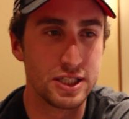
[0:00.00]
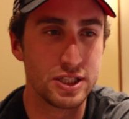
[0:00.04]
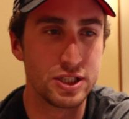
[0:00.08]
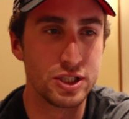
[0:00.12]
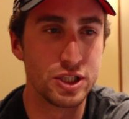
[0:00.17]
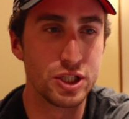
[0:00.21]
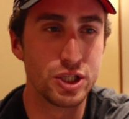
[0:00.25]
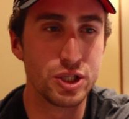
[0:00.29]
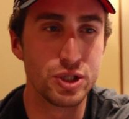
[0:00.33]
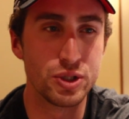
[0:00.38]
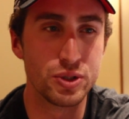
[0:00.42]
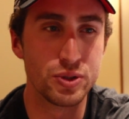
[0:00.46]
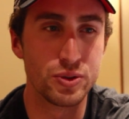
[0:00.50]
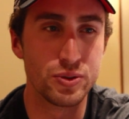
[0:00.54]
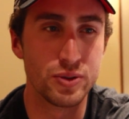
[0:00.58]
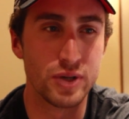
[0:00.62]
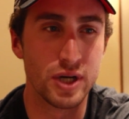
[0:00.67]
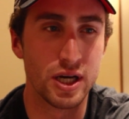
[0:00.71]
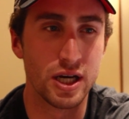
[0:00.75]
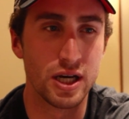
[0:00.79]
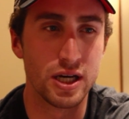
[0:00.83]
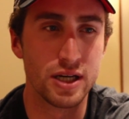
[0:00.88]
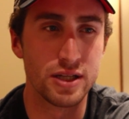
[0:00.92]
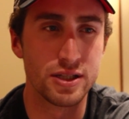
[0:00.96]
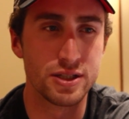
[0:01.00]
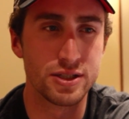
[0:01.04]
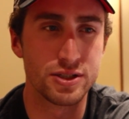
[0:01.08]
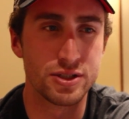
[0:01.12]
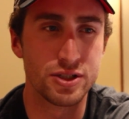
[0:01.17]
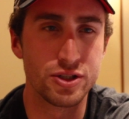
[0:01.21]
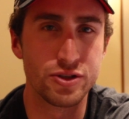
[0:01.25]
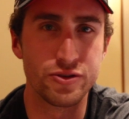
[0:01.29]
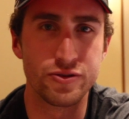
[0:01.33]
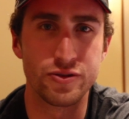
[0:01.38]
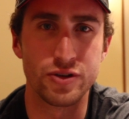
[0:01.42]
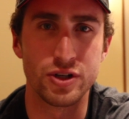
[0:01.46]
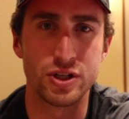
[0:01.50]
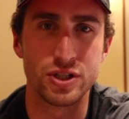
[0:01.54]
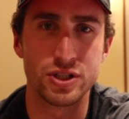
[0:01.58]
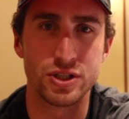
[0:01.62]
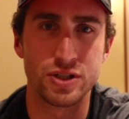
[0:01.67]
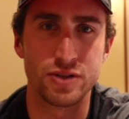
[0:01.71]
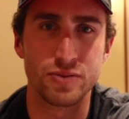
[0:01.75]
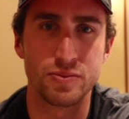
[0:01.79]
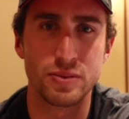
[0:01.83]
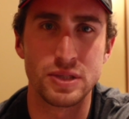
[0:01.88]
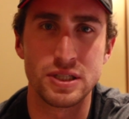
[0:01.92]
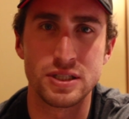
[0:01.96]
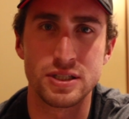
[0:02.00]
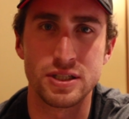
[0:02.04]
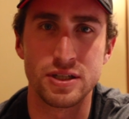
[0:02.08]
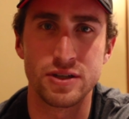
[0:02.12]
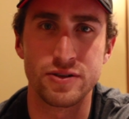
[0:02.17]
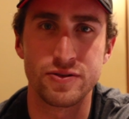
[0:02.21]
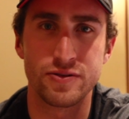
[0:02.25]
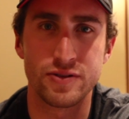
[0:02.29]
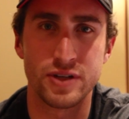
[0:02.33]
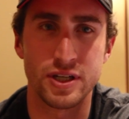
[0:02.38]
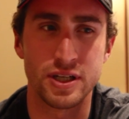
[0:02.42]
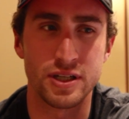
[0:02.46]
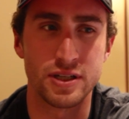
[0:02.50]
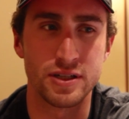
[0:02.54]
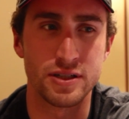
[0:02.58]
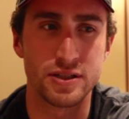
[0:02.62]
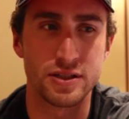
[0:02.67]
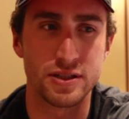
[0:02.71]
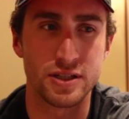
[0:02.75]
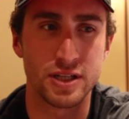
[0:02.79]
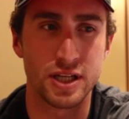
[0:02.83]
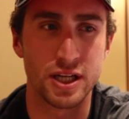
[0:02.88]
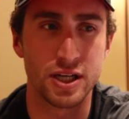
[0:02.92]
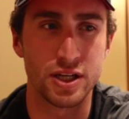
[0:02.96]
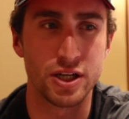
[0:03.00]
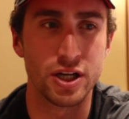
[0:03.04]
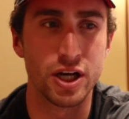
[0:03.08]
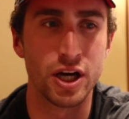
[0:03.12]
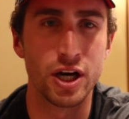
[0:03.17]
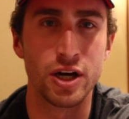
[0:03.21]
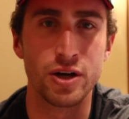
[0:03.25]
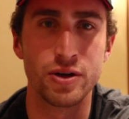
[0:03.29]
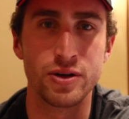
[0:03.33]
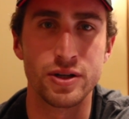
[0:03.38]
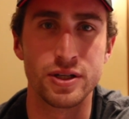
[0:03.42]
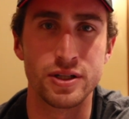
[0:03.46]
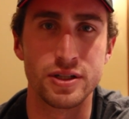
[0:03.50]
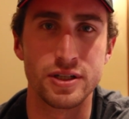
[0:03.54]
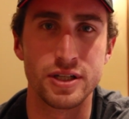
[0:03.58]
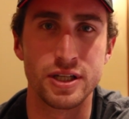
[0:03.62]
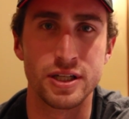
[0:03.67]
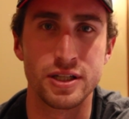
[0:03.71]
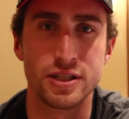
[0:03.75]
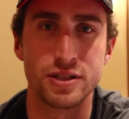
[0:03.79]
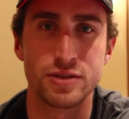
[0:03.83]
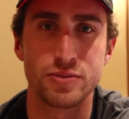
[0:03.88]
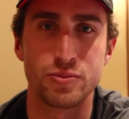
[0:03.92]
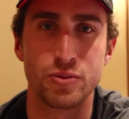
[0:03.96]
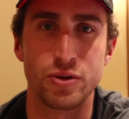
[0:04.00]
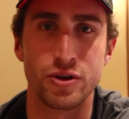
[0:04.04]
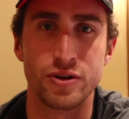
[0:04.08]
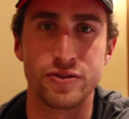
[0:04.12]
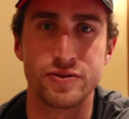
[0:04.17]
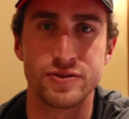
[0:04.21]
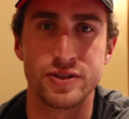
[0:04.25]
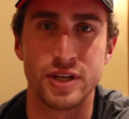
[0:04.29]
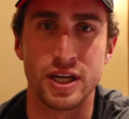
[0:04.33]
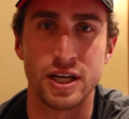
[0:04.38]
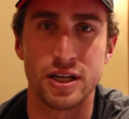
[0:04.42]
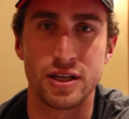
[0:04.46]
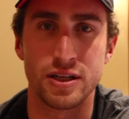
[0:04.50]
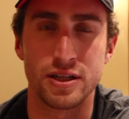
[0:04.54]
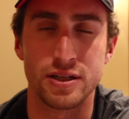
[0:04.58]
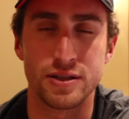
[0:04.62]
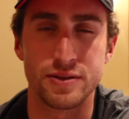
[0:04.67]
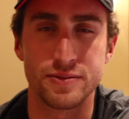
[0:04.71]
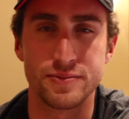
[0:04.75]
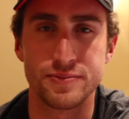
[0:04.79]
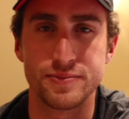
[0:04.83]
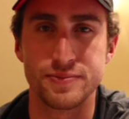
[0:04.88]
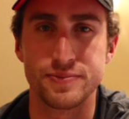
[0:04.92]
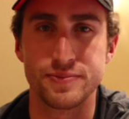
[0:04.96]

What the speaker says: new version of myself can go in the sport of cycling.